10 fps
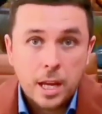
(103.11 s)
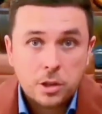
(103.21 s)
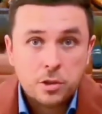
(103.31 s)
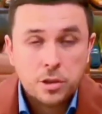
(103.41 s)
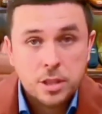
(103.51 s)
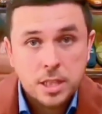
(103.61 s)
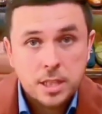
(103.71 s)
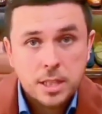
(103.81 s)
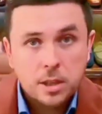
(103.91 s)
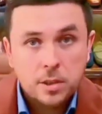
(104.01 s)
extra
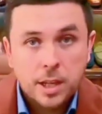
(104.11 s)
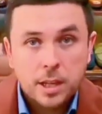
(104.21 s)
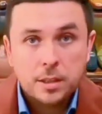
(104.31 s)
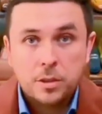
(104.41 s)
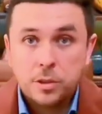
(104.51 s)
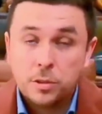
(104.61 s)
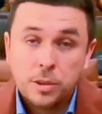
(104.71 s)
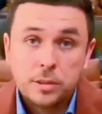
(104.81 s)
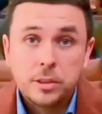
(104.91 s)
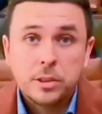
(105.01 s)
detail that you don't
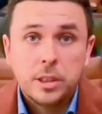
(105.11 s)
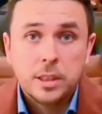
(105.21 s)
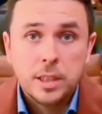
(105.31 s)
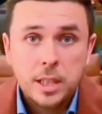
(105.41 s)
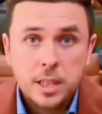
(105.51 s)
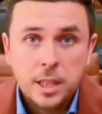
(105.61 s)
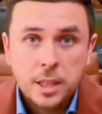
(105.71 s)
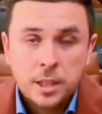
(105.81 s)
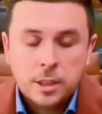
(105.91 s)
necessarily need.